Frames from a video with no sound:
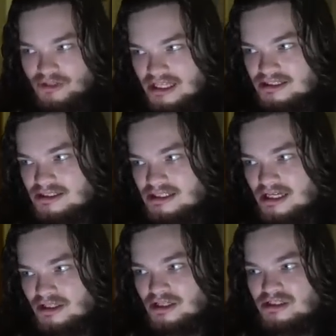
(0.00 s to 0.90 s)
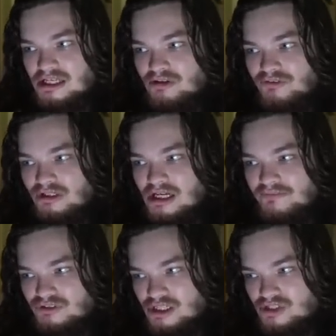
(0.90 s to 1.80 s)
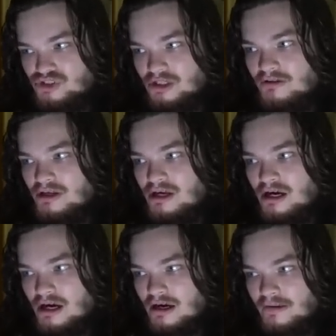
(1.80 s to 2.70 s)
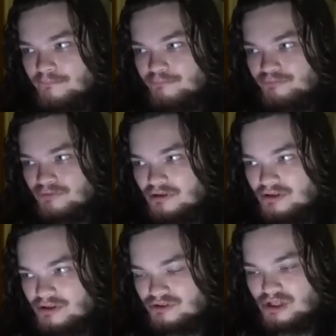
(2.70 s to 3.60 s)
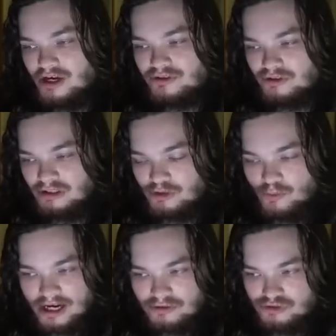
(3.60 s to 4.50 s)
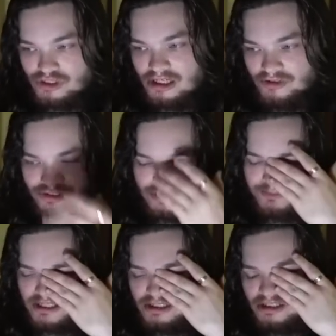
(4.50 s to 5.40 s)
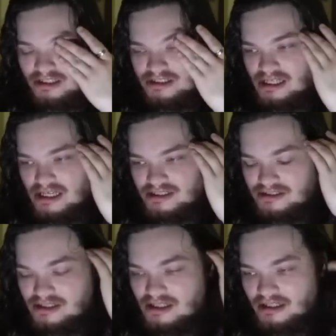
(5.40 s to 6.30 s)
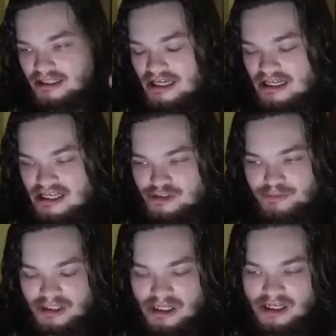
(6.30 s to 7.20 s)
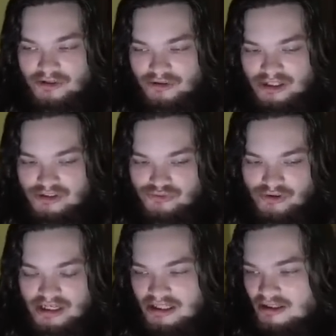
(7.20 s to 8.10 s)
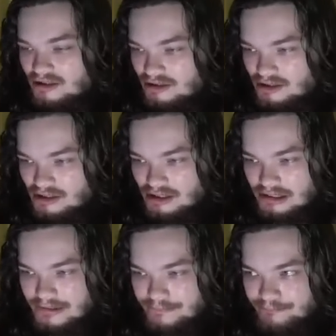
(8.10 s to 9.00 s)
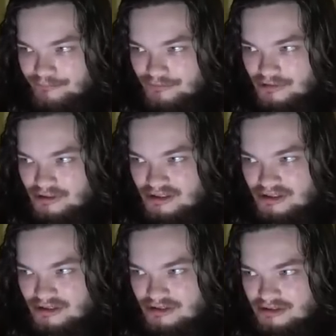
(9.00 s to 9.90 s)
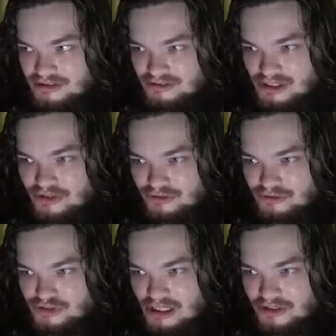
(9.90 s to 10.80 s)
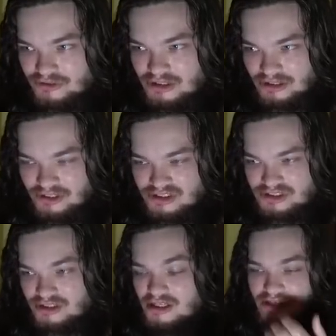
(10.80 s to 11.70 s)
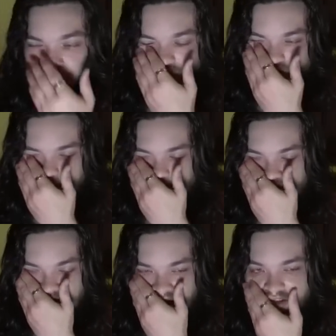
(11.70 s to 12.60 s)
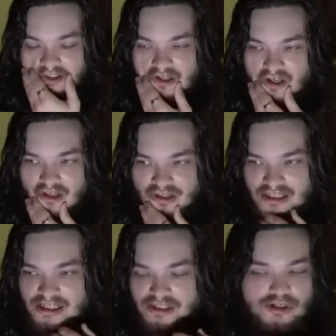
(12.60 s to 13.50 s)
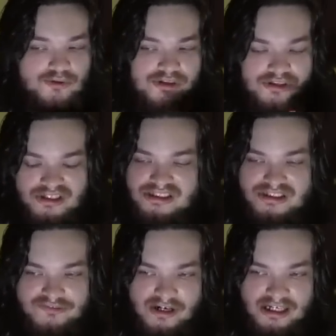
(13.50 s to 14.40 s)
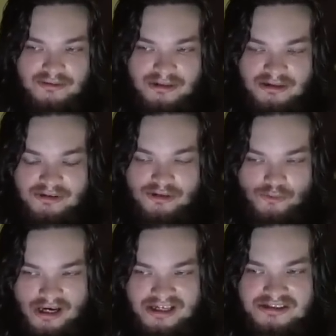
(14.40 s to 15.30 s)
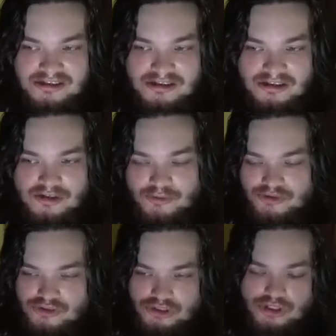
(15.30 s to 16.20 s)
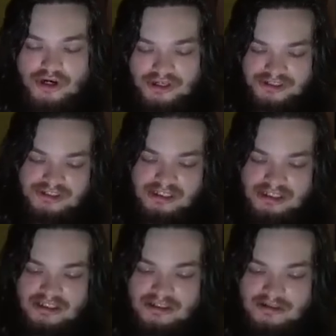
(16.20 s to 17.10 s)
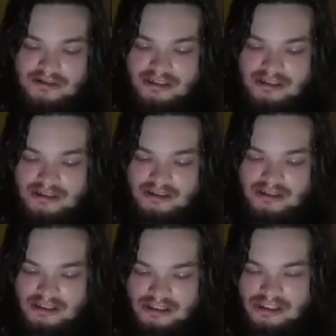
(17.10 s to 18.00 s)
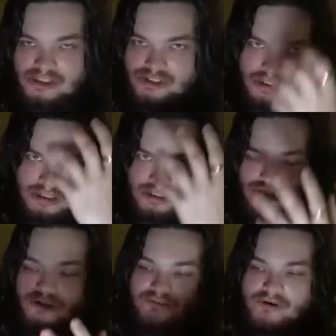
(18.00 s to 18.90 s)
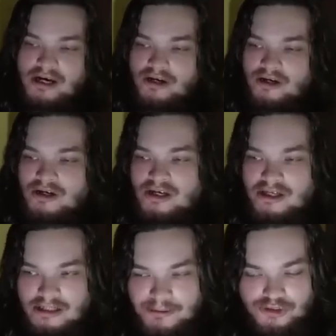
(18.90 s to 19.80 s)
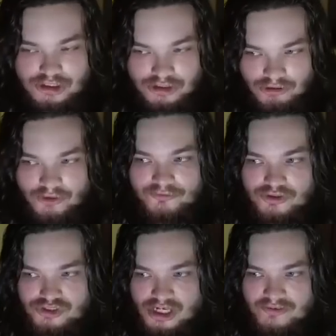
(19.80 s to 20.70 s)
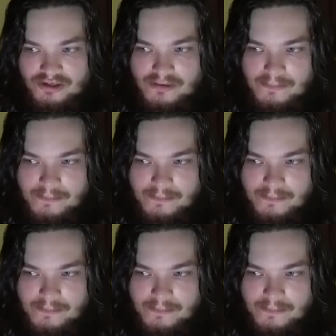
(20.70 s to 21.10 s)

That's the tenor tenor of the conversation. Um, there's other like Wagner channels. This basically says like it has begun or it is ready. Um, uh, there's other channels like this that are just posting the, you know, the "this is fine" meme in the West, where there's a dog sitting in a like a like a kitchen and it's on fire. They posted their own version of it.